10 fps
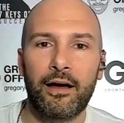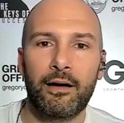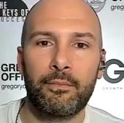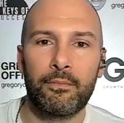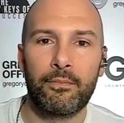
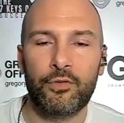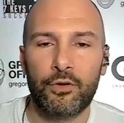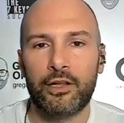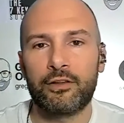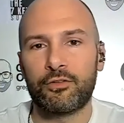um,
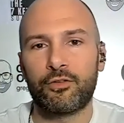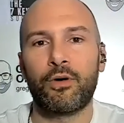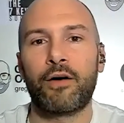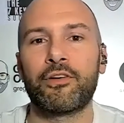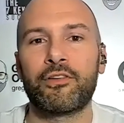sort of like to, to
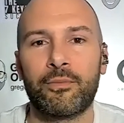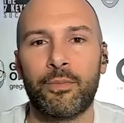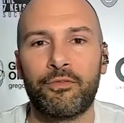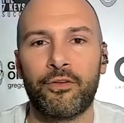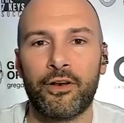reference a,
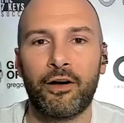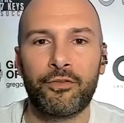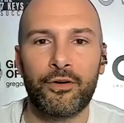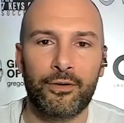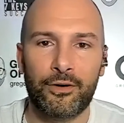a
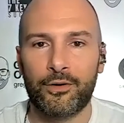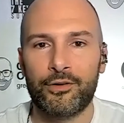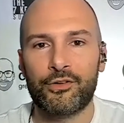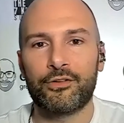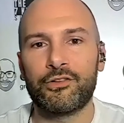Philadelphia or, or
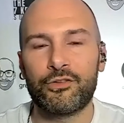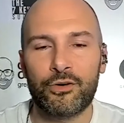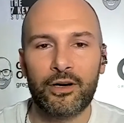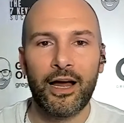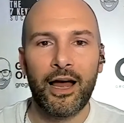a Jersey
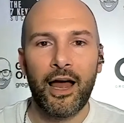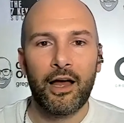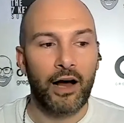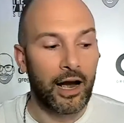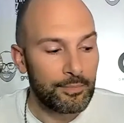Shore.
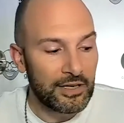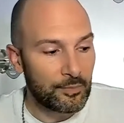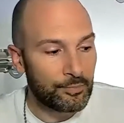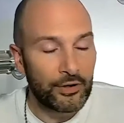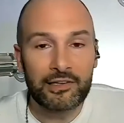I'd be at
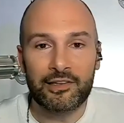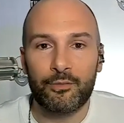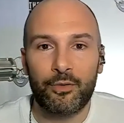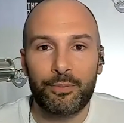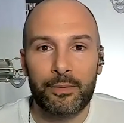the Princeton with